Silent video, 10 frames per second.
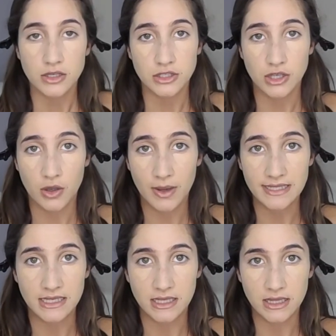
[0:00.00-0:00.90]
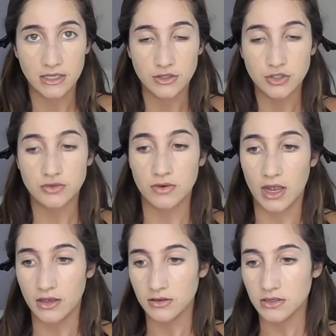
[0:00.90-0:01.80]
So I did a little
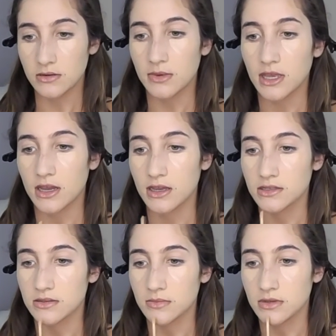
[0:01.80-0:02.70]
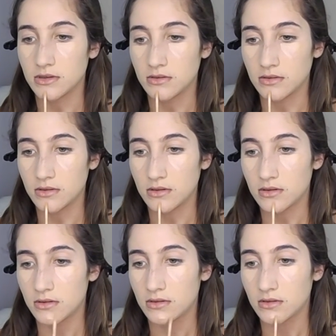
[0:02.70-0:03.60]
triangles under my eyes. I'm going to do a
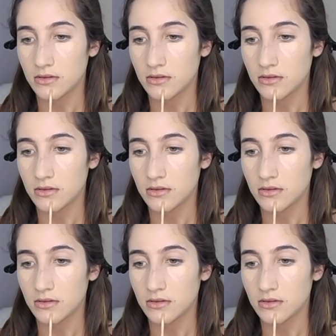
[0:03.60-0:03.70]
little